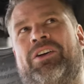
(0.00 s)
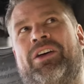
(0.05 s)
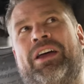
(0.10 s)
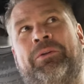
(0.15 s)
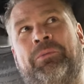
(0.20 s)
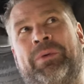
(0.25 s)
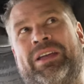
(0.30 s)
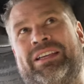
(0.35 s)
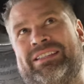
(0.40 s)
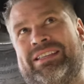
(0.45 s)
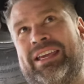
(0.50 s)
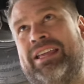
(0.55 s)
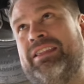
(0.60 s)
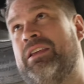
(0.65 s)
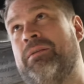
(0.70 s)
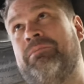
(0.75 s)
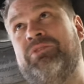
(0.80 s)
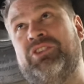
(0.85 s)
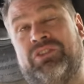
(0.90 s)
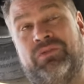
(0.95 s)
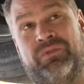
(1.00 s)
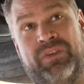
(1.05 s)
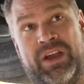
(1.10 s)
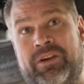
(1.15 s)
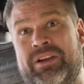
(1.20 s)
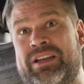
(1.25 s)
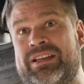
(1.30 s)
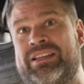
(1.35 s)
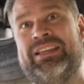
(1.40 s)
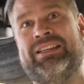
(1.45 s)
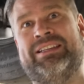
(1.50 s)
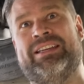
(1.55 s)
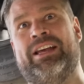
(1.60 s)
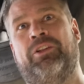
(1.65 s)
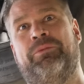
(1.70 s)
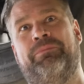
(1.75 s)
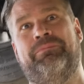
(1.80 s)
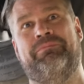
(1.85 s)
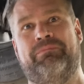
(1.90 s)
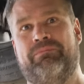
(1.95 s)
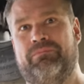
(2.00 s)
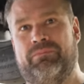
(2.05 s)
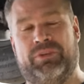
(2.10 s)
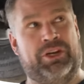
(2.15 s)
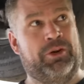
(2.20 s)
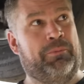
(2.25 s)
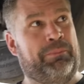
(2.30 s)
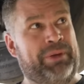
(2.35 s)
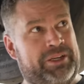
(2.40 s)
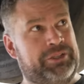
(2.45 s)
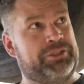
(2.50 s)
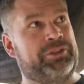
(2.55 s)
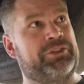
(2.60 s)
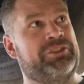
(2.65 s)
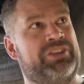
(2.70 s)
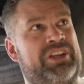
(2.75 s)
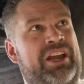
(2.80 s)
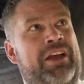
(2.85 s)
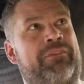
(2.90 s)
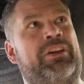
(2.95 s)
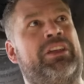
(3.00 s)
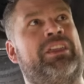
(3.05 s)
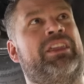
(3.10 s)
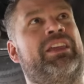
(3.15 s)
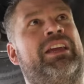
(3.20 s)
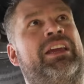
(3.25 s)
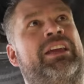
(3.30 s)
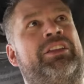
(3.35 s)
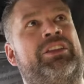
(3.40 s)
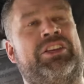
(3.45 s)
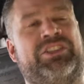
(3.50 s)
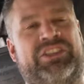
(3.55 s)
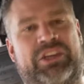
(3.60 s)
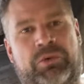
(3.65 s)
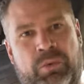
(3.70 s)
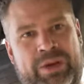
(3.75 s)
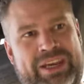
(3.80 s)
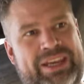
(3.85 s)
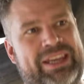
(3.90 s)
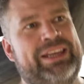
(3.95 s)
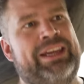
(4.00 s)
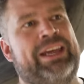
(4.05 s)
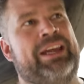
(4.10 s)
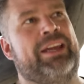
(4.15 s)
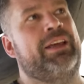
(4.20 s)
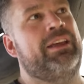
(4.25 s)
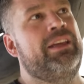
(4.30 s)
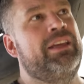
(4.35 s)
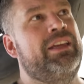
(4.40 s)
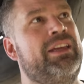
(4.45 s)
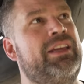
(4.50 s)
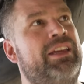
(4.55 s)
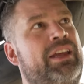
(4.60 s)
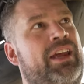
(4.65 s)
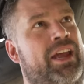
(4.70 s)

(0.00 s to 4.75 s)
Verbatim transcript: And we sent them just very detailed you know, pictures and everything, and they said we can get it. Mm-hmm.